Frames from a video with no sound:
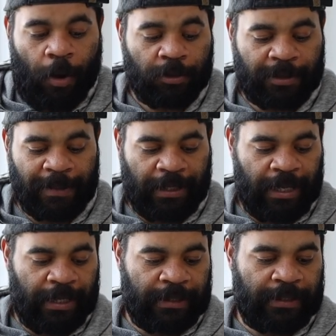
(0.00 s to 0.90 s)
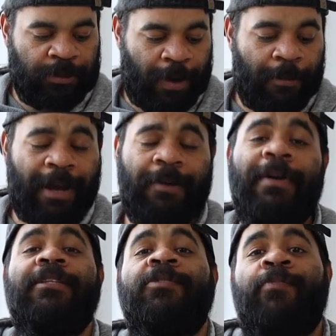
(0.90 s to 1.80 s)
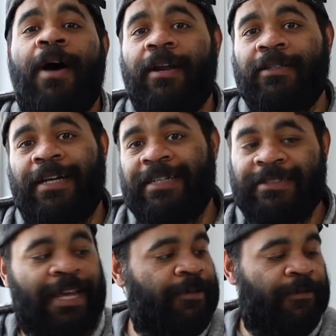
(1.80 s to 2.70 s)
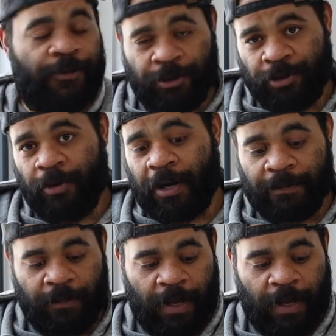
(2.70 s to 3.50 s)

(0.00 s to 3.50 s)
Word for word: Ultimately, do I recommend this product? I say for sure.